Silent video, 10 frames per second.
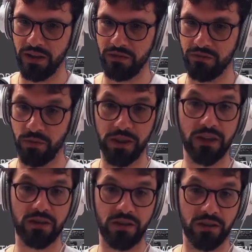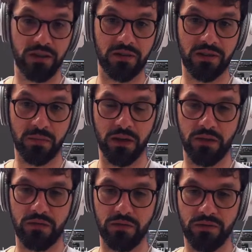for me actually similar
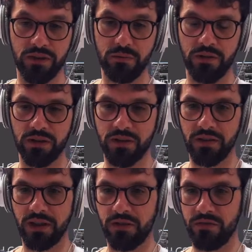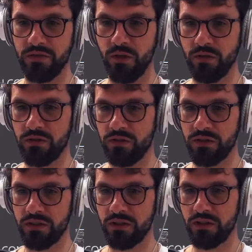to ZBrush. It's like if you don't use
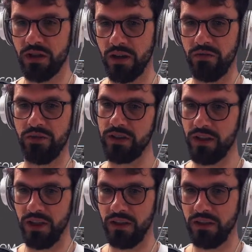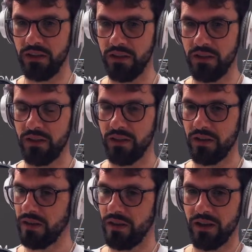it every day,
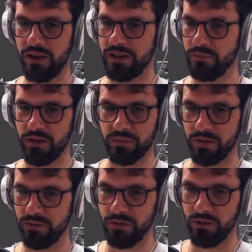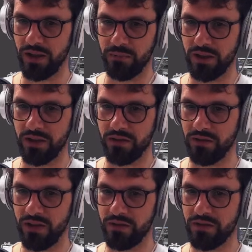it's impossible to get back
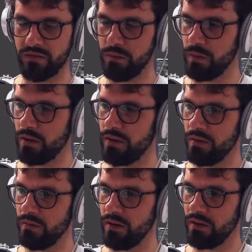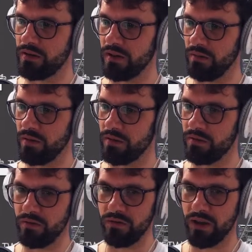into. I just remember once I wanted
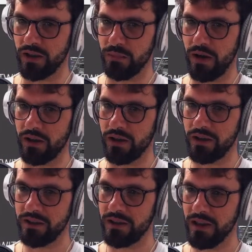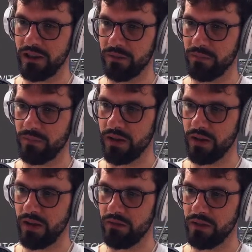to do like a particles thing,
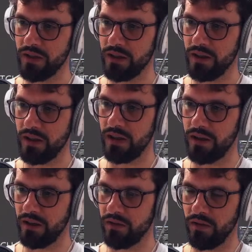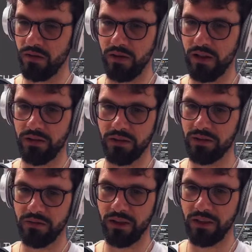in Unreal, and I thought, oh yeah, that's a
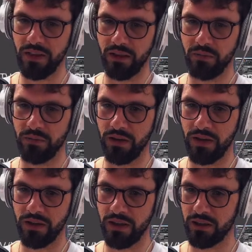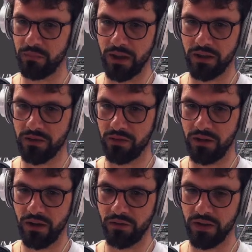quick thing. But like getting back into it
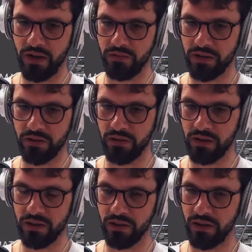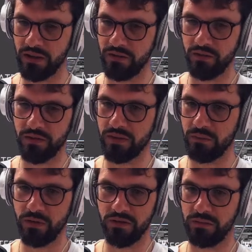after half a year or a year, like it was
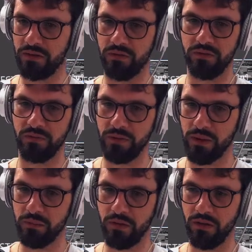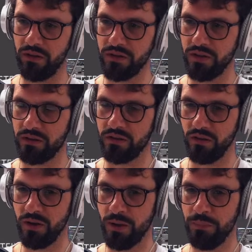impossible to remember all that shit.
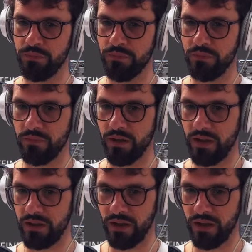So, and I